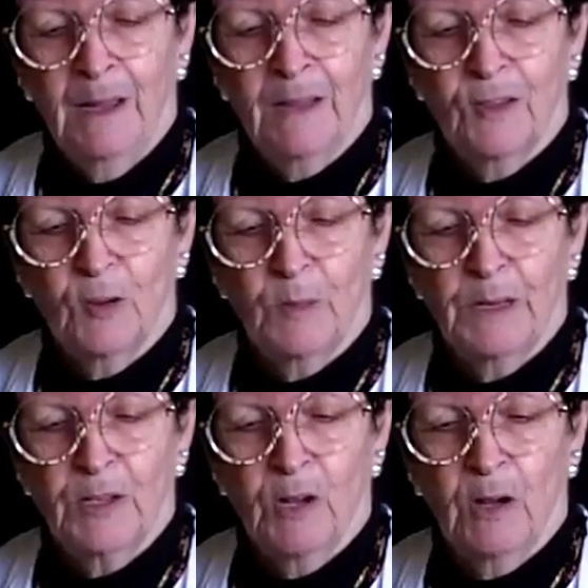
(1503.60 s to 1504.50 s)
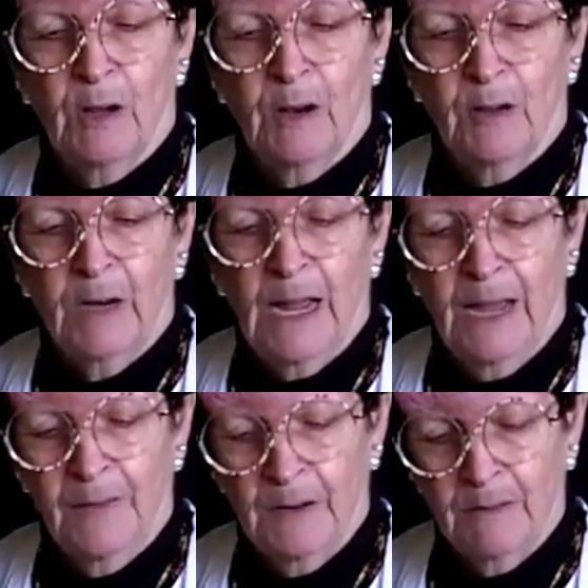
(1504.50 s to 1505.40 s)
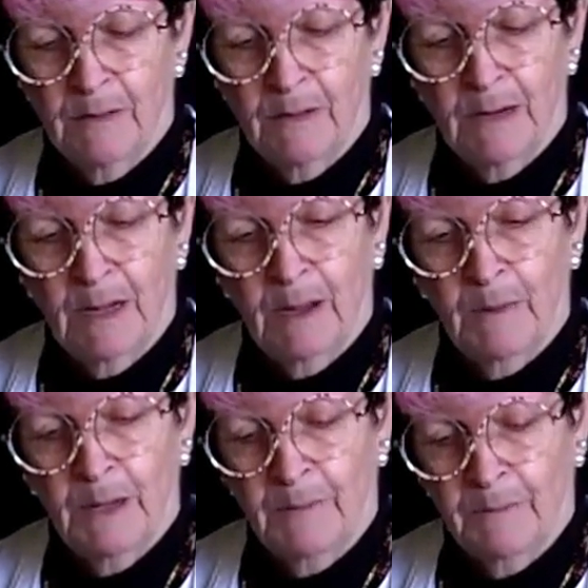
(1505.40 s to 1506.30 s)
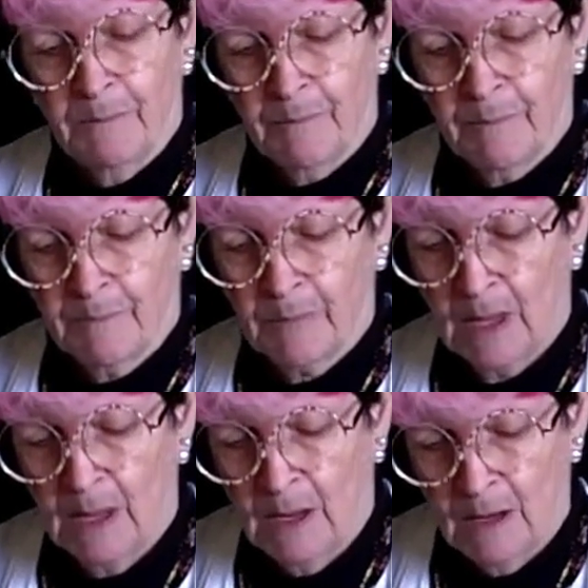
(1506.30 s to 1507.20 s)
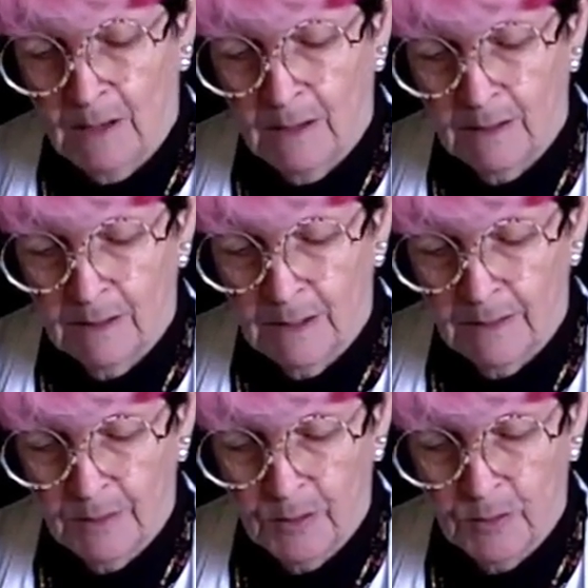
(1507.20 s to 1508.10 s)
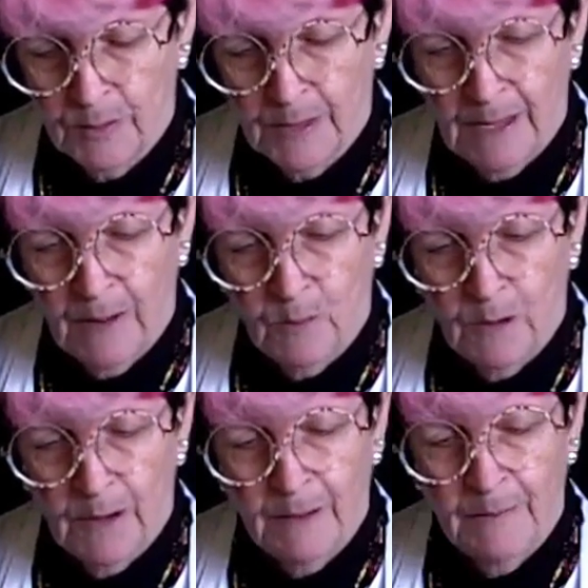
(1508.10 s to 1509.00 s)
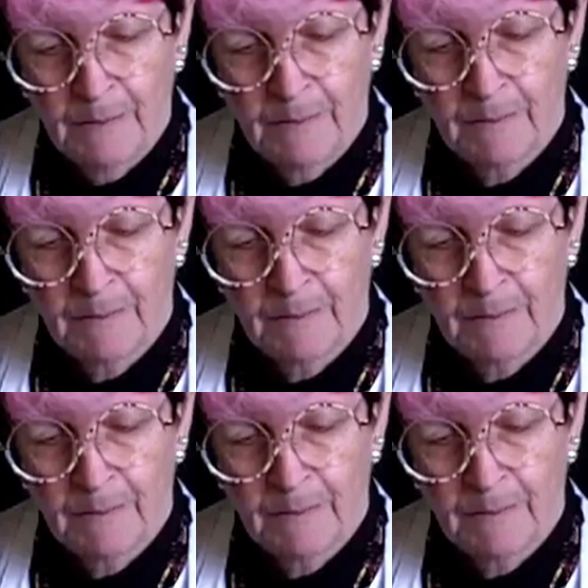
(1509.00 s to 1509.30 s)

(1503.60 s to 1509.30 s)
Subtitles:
it's got a bit tight. I could have it coming. Let's see if we do it that way.